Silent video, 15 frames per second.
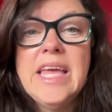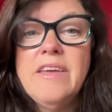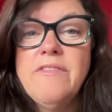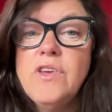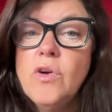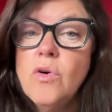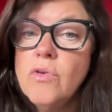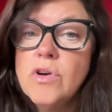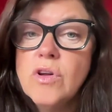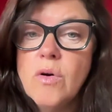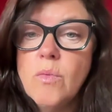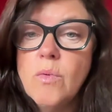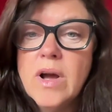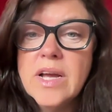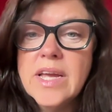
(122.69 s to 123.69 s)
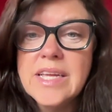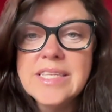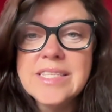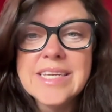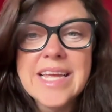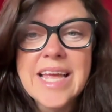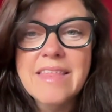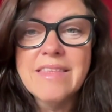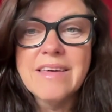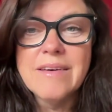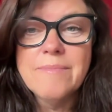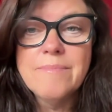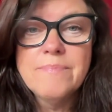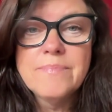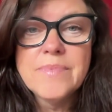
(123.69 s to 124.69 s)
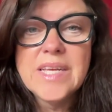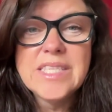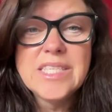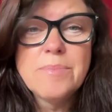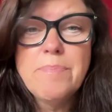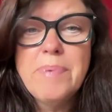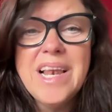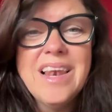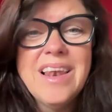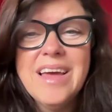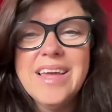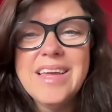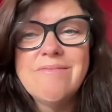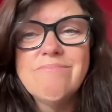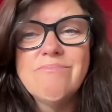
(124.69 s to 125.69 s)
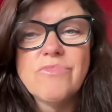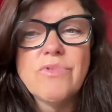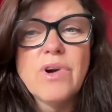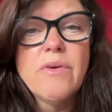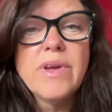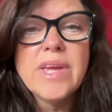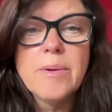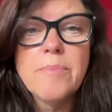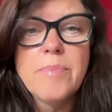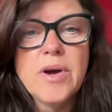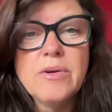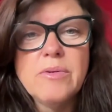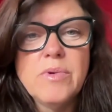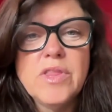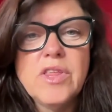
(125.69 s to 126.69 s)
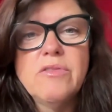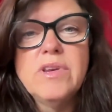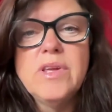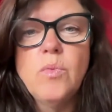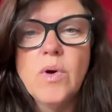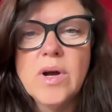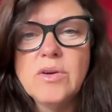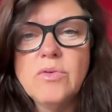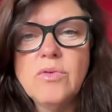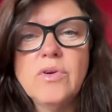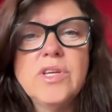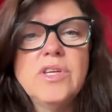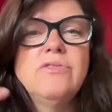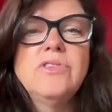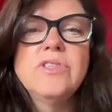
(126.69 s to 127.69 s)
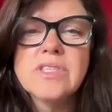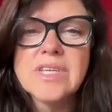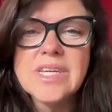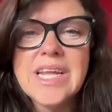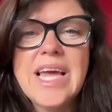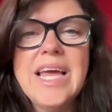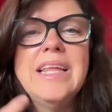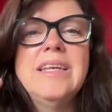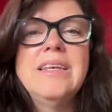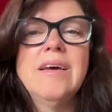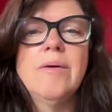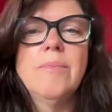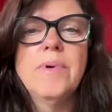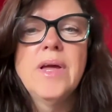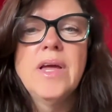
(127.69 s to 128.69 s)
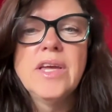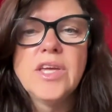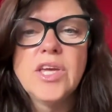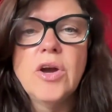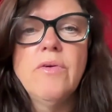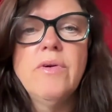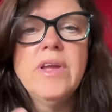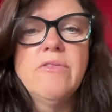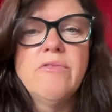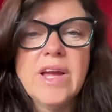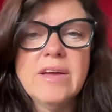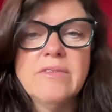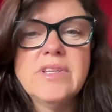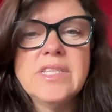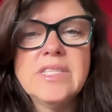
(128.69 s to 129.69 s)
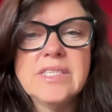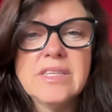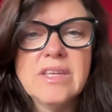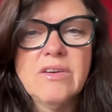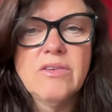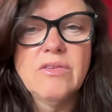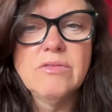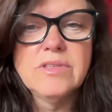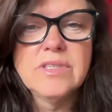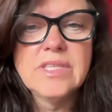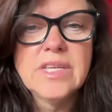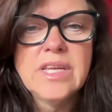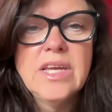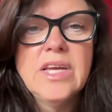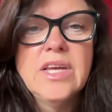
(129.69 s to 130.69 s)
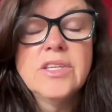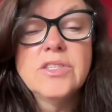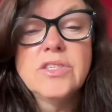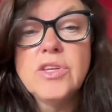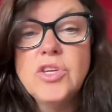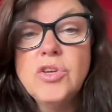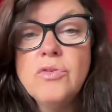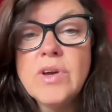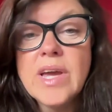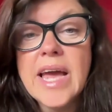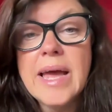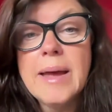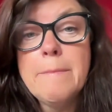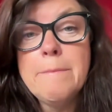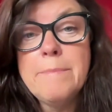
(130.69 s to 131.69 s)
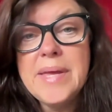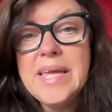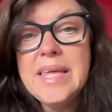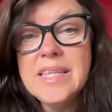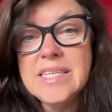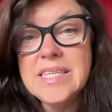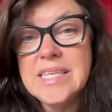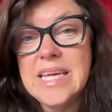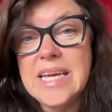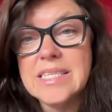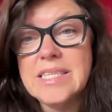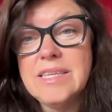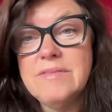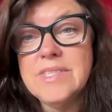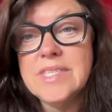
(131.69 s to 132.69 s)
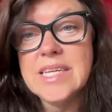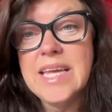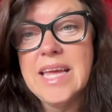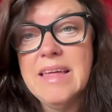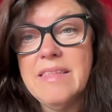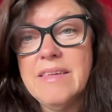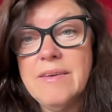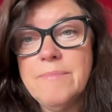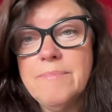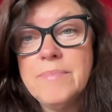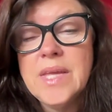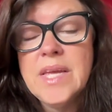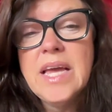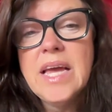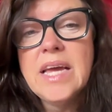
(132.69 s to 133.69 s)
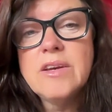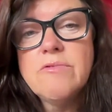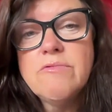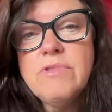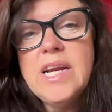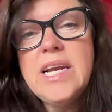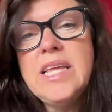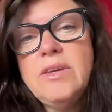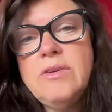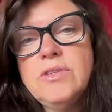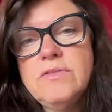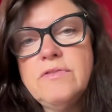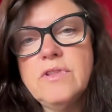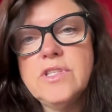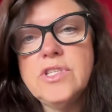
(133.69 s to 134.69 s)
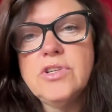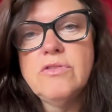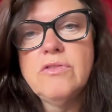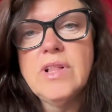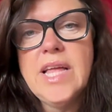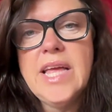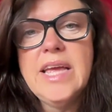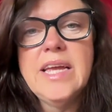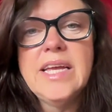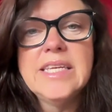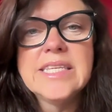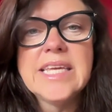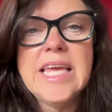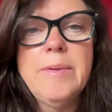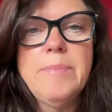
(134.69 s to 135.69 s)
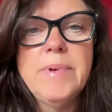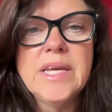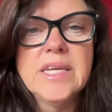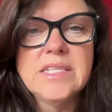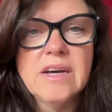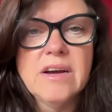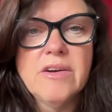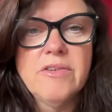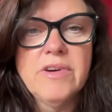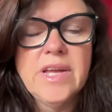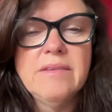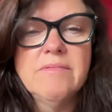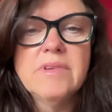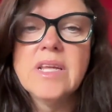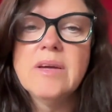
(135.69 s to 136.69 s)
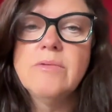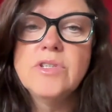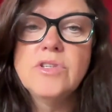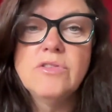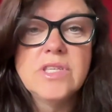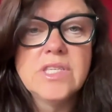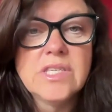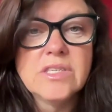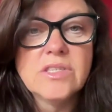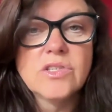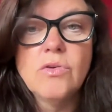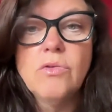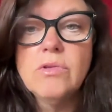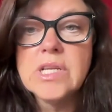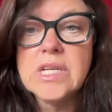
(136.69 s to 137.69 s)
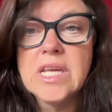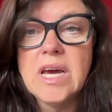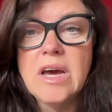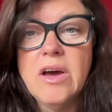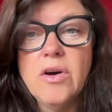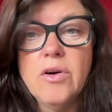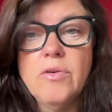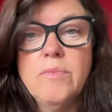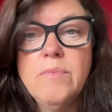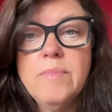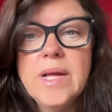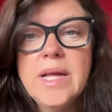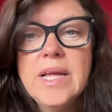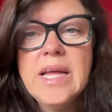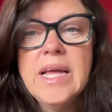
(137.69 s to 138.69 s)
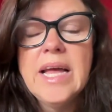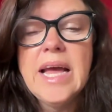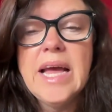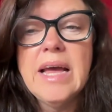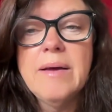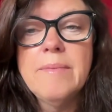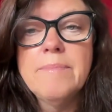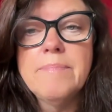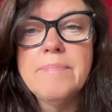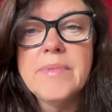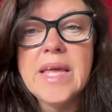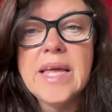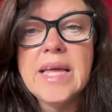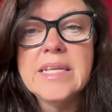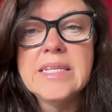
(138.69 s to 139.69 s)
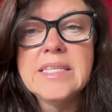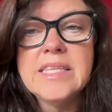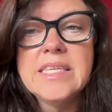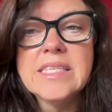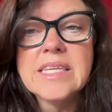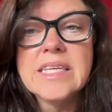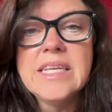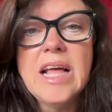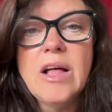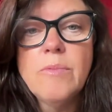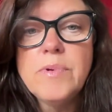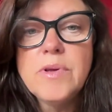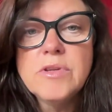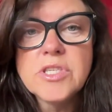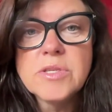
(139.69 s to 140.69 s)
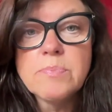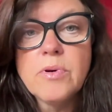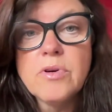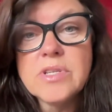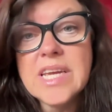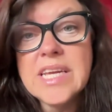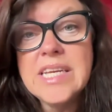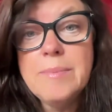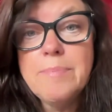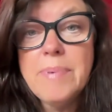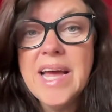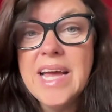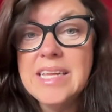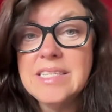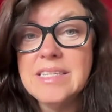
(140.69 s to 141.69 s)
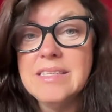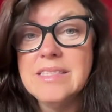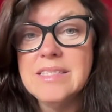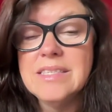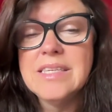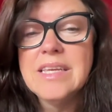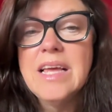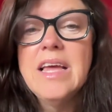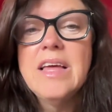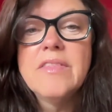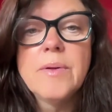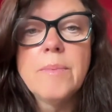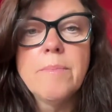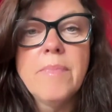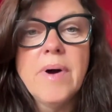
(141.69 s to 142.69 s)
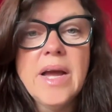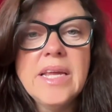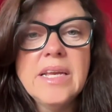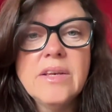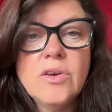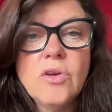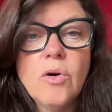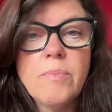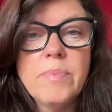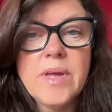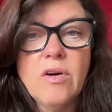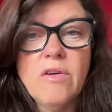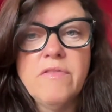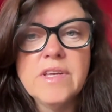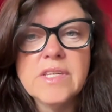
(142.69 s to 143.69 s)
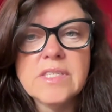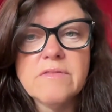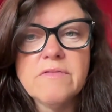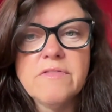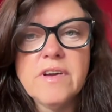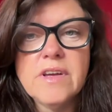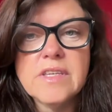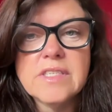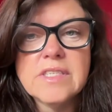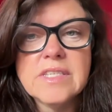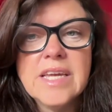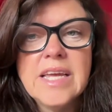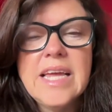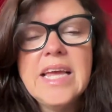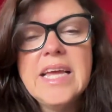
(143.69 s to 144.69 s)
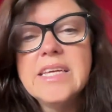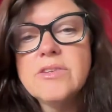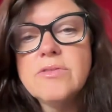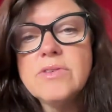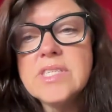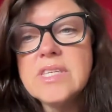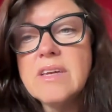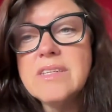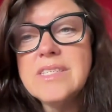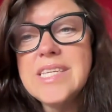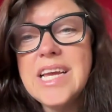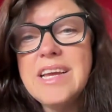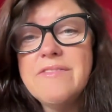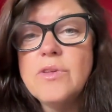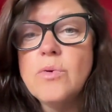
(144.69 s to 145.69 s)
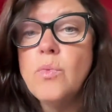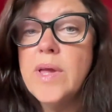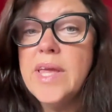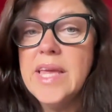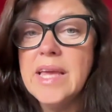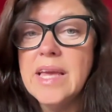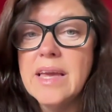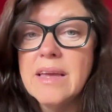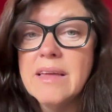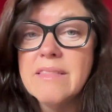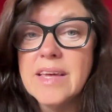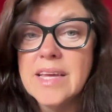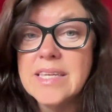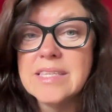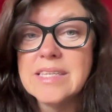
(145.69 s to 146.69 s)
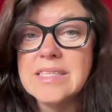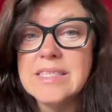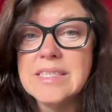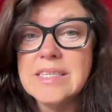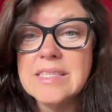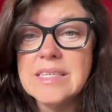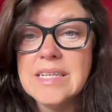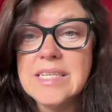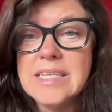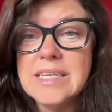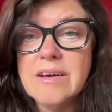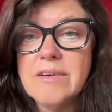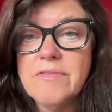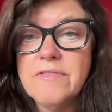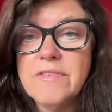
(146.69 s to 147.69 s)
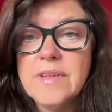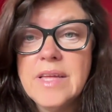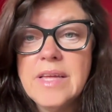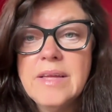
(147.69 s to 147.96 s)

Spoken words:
If you're not working together, it's a bit like rowing a boat with only one oar. You're just going to end up going round in circles. So you can be the detectives together. And a really useful tool here is keeping a diary. And I would do this at school and at home. And this can help you spot any patterns that might not be obvious at first. Is there a certain day of the week that is consistently tough?